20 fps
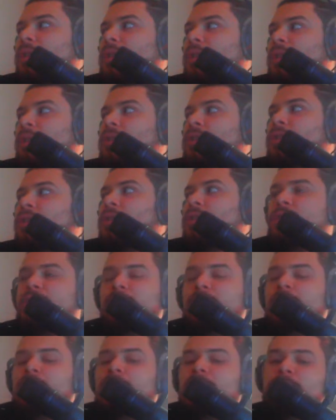is just
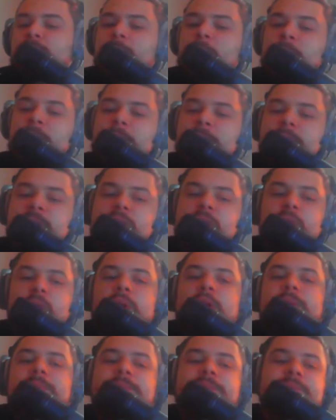like it's a
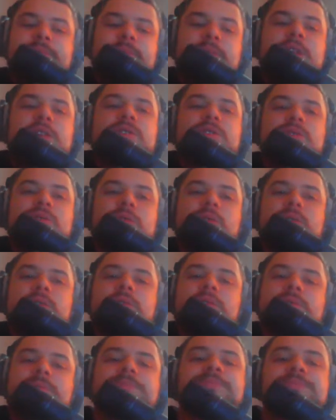great
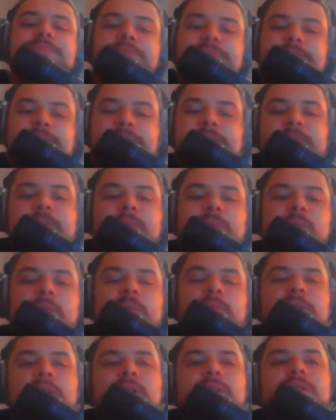historical
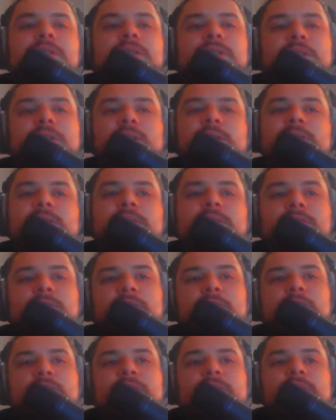piece and
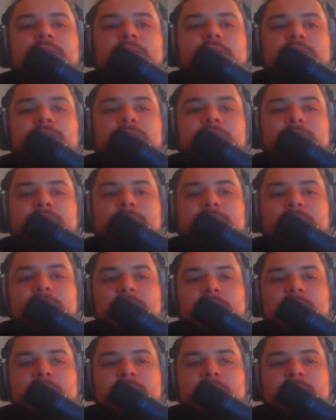goes into the history of